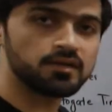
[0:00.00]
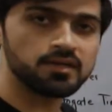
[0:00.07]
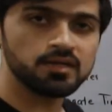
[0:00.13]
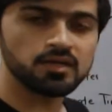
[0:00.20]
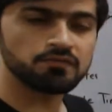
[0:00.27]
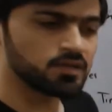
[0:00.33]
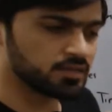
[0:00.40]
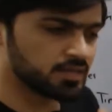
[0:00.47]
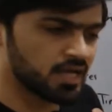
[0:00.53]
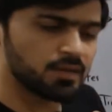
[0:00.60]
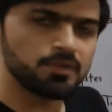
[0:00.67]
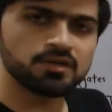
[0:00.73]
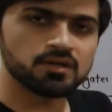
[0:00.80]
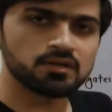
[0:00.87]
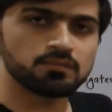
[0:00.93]
if the time
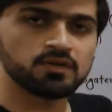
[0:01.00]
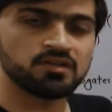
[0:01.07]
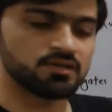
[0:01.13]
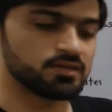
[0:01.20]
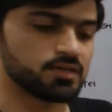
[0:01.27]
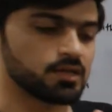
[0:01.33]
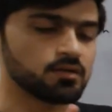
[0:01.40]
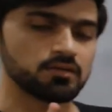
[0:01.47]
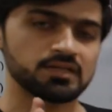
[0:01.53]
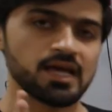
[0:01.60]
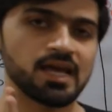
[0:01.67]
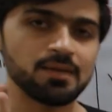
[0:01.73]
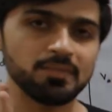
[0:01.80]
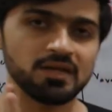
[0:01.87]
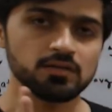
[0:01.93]

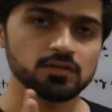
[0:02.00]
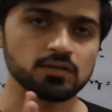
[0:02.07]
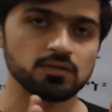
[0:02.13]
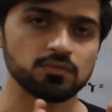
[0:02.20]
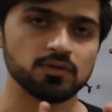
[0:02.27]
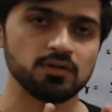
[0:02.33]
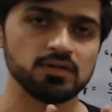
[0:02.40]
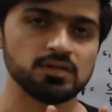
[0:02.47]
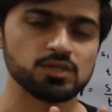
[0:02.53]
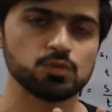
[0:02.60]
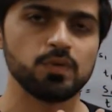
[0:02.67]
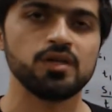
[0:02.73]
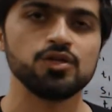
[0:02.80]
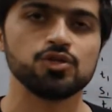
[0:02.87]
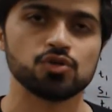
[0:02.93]
interval is
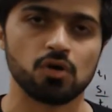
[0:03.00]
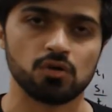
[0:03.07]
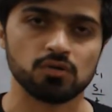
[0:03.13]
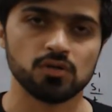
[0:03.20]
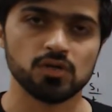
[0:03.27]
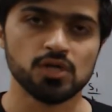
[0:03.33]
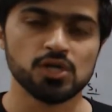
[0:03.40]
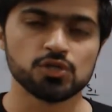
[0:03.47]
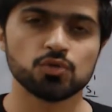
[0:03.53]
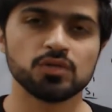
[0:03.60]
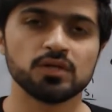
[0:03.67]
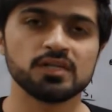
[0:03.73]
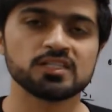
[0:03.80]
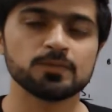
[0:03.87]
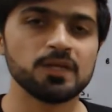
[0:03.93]
very short, so the
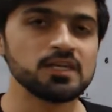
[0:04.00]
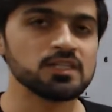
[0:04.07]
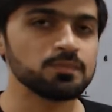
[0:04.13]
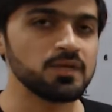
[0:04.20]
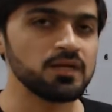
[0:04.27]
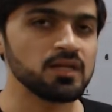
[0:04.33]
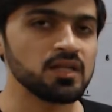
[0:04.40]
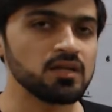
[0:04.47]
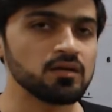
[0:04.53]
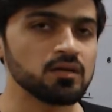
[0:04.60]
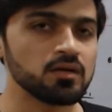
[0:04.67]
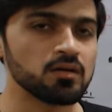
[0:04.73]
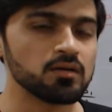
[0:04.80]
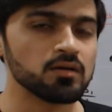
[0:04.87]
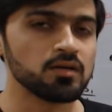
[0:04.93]
displacement
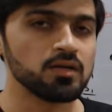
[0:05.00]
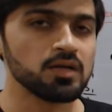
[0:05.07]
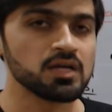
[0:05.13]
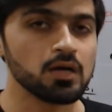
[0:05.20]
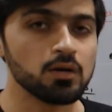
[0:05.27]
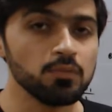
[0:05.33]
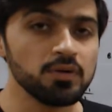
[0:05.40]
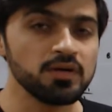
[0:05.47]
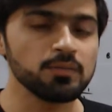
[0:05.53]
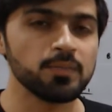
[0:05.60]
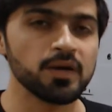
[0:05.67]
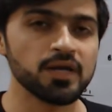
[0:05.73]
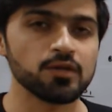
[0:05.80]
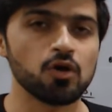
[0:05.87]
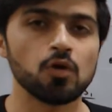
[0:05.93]
covered by
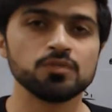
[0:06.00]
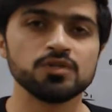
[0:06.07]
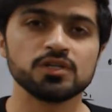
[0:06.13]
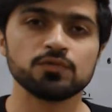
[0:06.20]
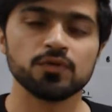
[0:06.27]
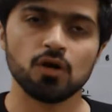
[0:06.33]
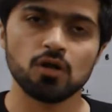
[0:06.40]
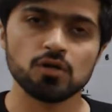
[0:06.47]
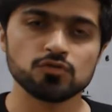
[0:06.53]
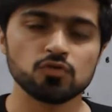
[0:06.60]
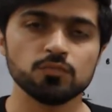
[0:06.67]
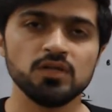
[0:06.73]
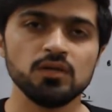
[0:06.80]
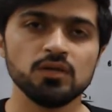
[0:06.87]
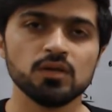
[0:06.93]
an object will also
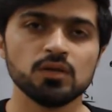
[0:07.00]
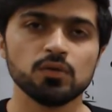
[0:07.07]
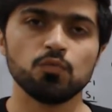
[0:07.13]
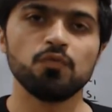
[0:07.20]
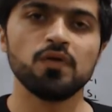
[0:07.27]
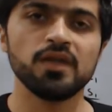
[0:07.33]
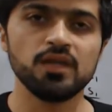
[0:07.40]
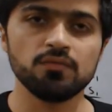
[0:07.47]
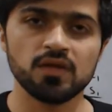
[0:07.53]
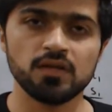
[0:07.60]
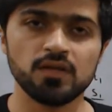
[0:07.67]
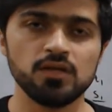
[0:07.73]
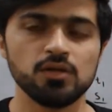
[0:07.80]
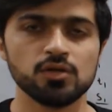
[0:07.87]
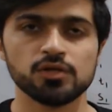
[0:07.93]
be very,
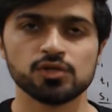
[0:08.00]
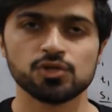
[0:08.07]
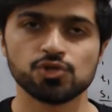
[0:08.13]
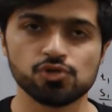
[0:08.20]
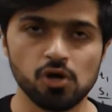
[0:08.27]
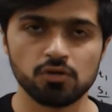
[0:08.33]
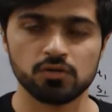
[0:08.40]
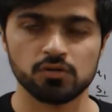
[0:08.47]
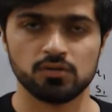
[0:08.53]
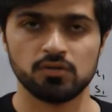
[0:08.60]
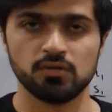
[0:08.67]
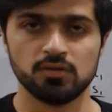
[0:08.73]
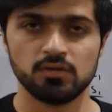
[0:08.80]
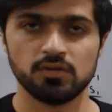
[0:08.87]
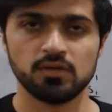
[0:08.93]
very short
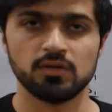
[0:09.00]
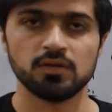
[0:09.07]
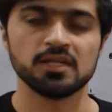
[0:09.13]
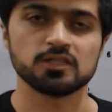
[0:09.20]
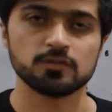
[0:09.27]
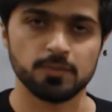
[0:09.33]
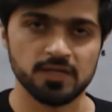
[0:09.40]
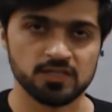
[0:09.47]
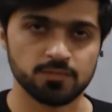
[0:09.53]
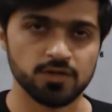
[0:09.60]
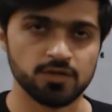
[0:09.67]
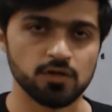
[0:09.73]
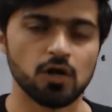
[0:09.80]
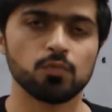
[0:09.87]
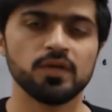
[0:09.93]
displacement
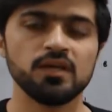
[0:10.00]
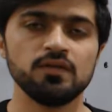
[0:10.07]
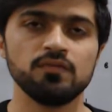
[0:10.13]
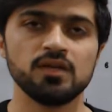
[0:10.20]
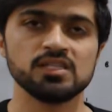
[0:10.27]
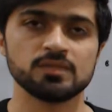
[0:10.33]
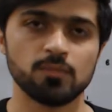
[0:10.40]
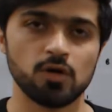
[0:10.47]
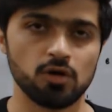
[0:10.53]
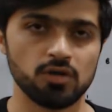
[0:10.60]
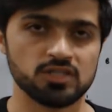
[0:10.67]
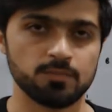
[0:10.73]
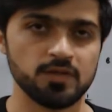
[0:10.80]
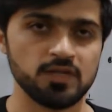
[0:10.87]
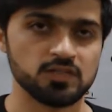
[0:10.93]
or very, very small
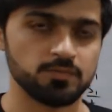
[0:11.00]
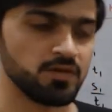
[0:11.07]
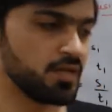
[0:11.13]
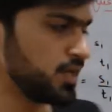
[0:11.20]
displacement in